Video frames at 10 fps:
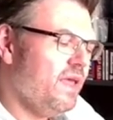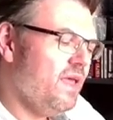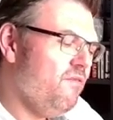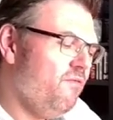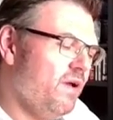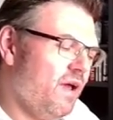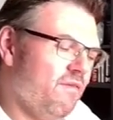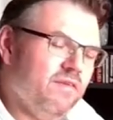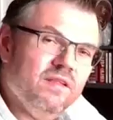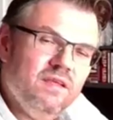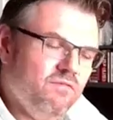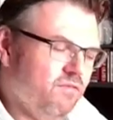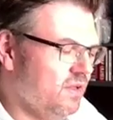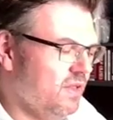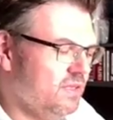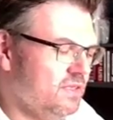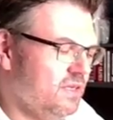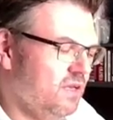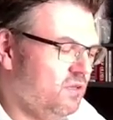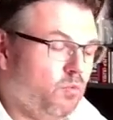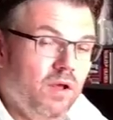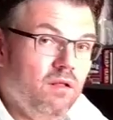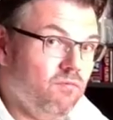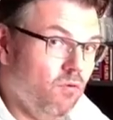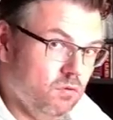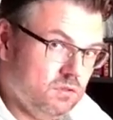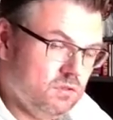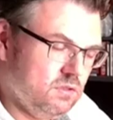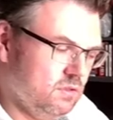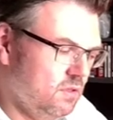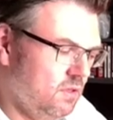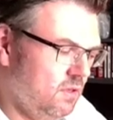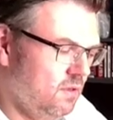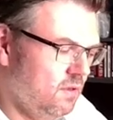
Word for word: If we have here different, let's say 12 volts, yeah?